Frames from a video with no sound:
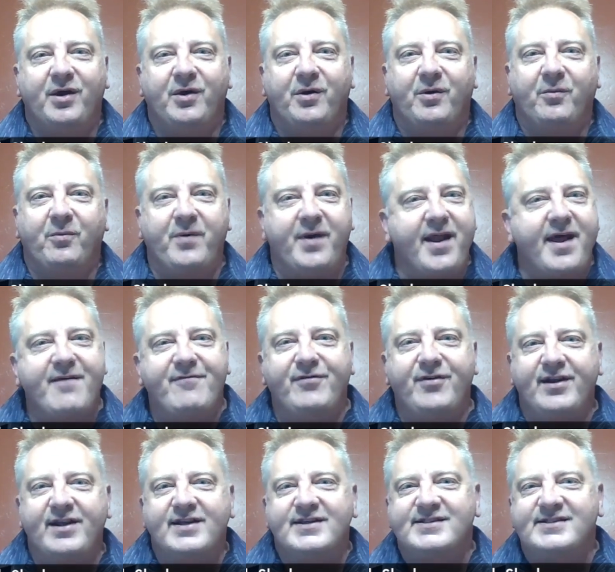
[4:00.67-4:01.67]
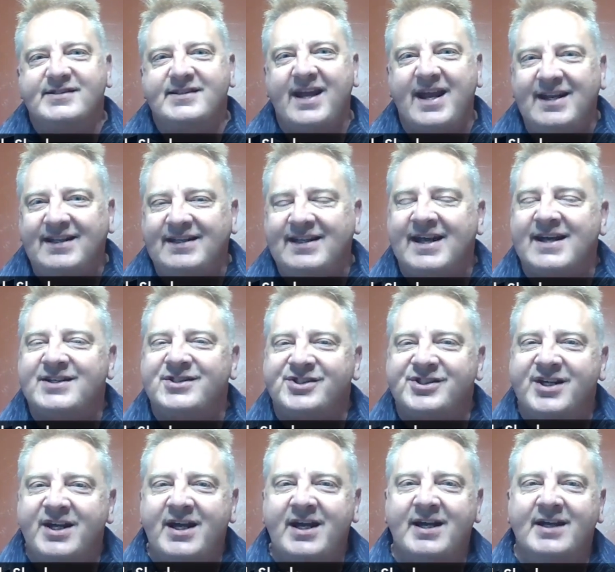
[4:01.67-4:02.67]
Whatever it is, take that
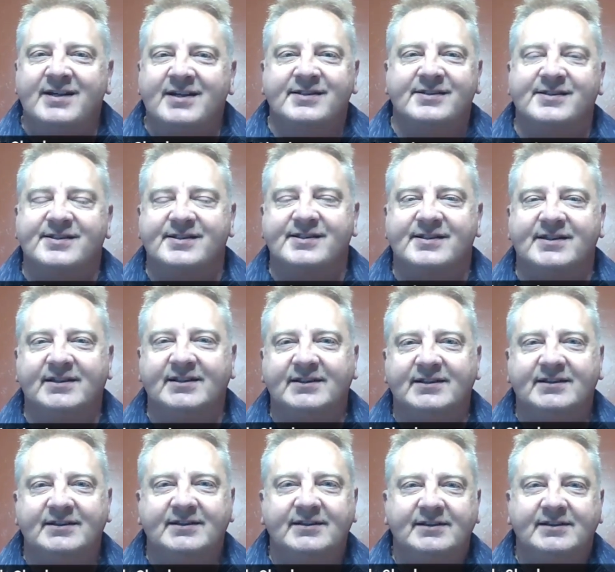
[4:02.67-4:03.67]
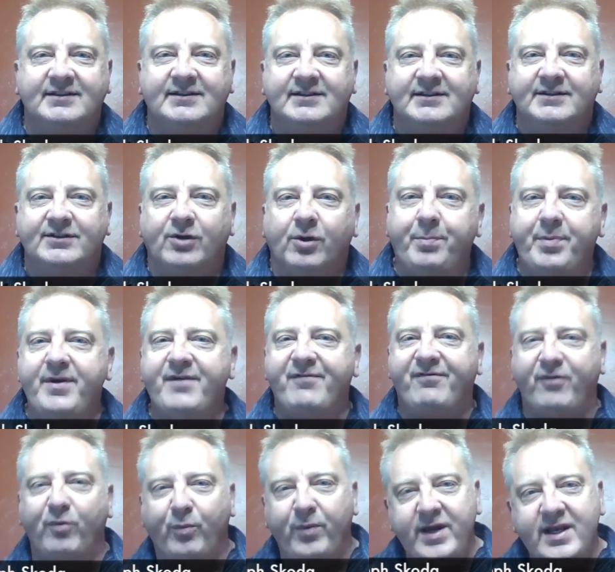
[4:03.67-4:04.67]
chance. Don't be
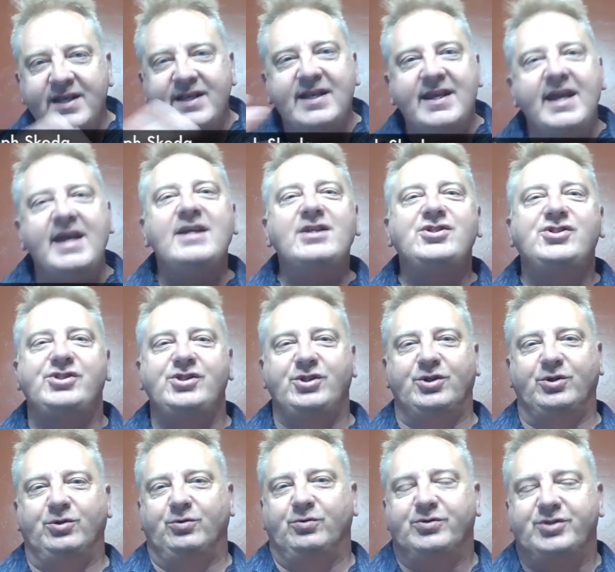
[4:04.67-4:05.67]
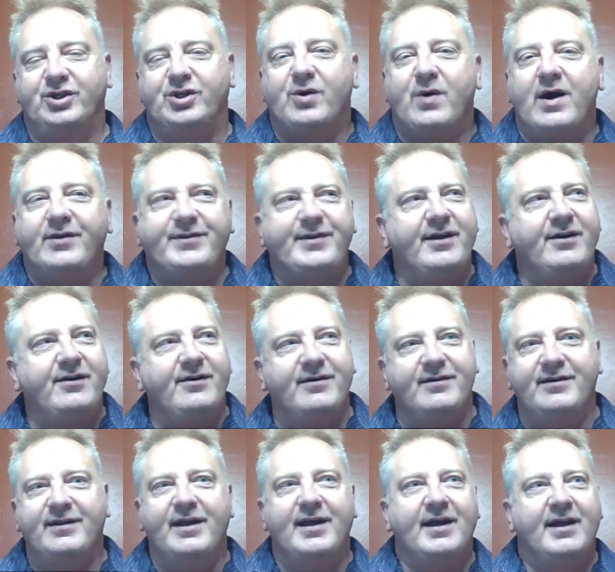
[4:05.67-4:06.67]
afraid. We need you to go out
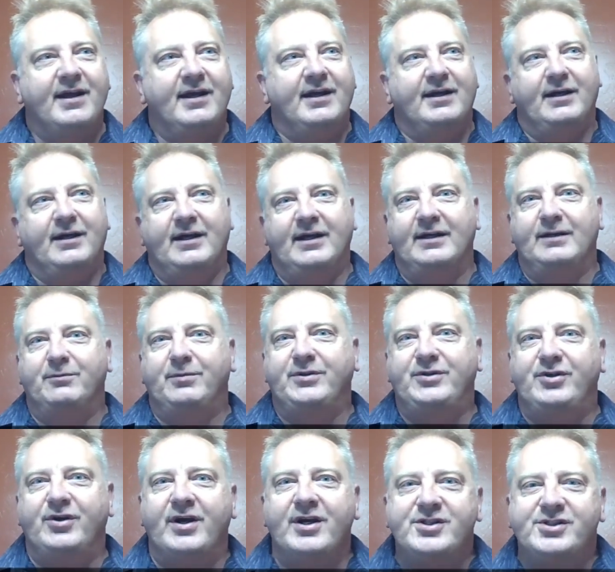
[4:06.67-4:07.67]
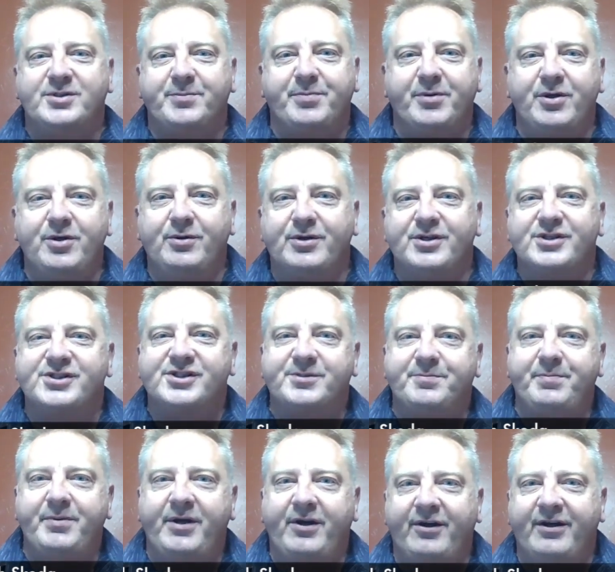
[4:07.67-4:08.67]
there and with your entrepreneur
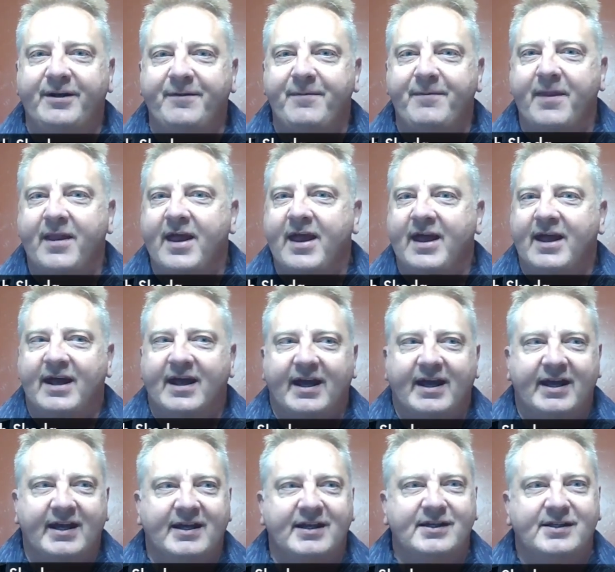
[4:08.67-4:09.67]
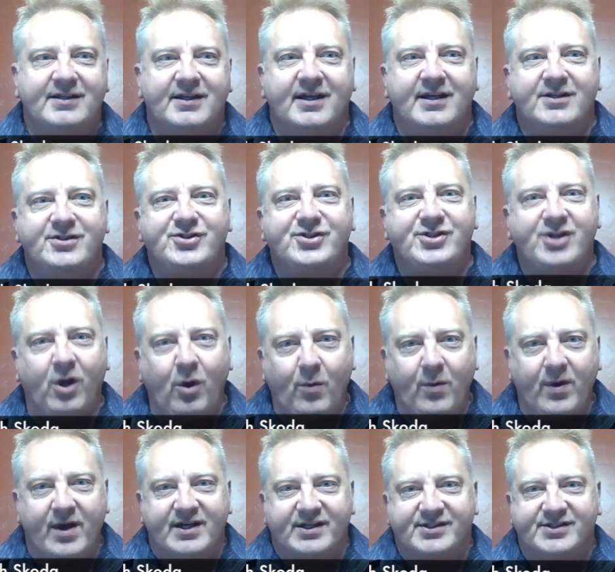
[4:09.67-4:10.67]
spirit and
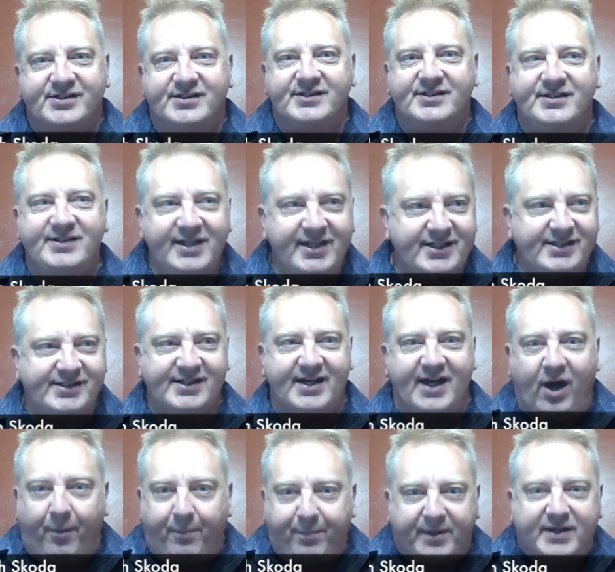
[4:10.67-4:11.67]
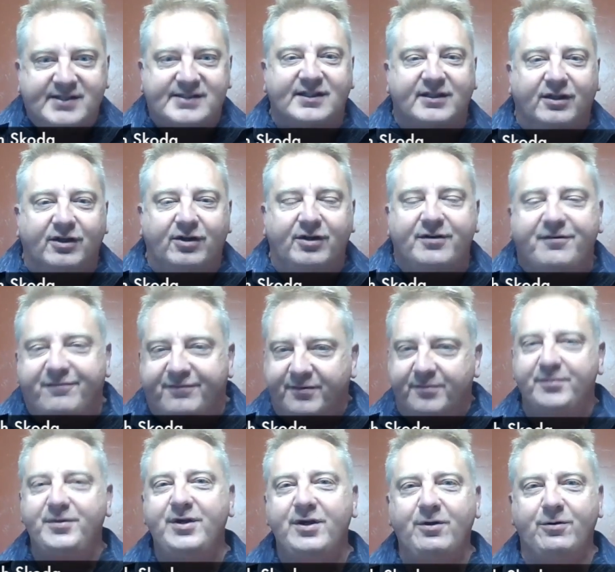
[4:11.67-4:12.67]
show us, teach us, help us learn
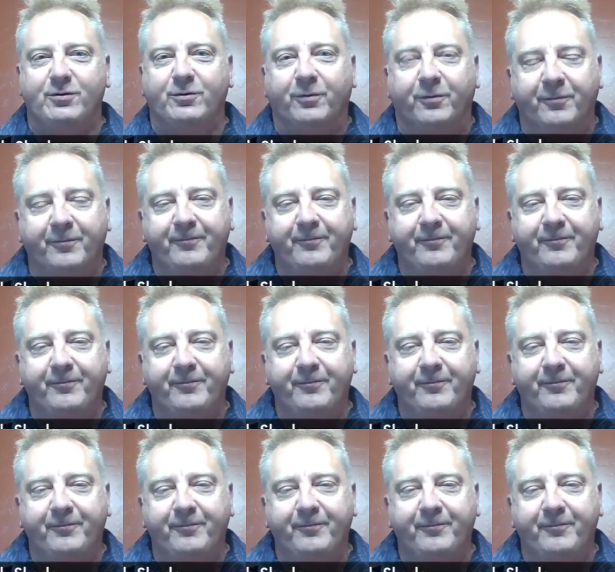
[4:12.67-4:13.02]
from you.